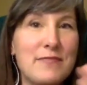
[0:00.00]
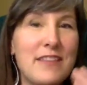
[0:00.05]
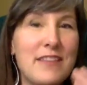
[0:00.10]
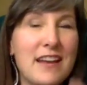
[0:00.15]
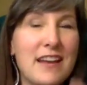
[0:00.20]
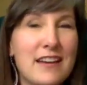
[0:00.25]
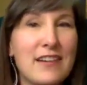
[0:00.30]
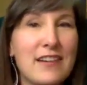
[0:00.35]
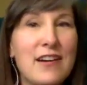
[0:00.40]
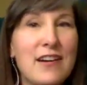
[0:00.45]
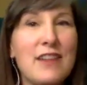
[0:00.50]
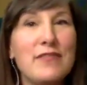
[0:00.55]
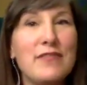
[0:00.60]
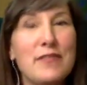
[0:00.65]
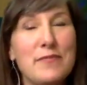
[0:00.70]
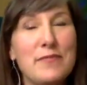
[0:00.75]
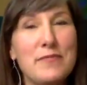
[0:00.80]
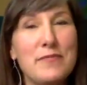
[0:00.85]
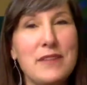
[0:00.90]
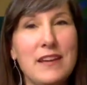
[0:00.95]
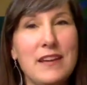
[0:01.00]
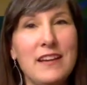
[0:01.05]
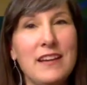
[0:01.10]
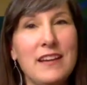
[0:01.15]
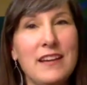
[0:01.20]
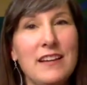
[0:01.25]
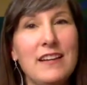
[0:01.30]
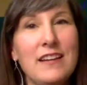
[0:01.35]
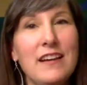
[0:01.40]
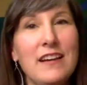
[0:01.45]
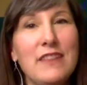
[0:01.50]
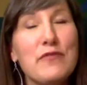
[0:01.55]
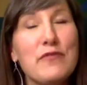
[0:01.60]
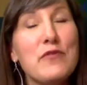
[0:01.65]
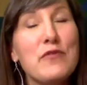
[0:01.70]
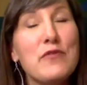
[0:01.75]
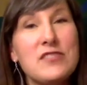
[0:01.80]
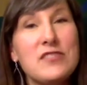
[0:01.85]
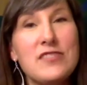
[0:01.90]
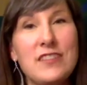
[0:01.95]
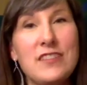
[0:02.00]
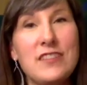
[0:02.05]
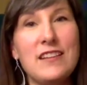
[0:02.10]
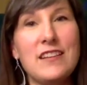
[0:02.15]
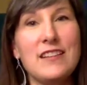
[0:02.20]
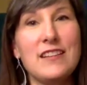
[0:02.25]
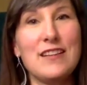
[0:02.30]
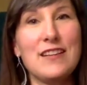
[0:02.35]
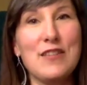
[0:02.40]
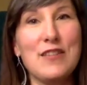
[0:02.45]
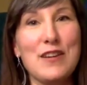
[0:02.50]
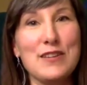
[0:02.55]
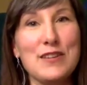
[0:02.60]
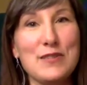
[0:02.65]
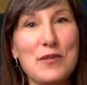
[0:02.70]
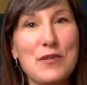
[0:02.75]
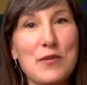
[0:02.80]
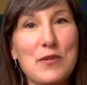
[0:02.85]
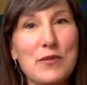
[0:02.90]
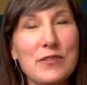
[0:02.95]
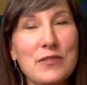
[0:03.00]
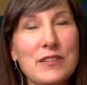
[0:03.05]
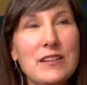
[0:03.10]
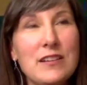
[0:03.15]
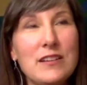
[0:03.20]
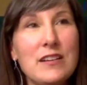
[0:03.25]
That can often be, unfortunately, the greatest goal.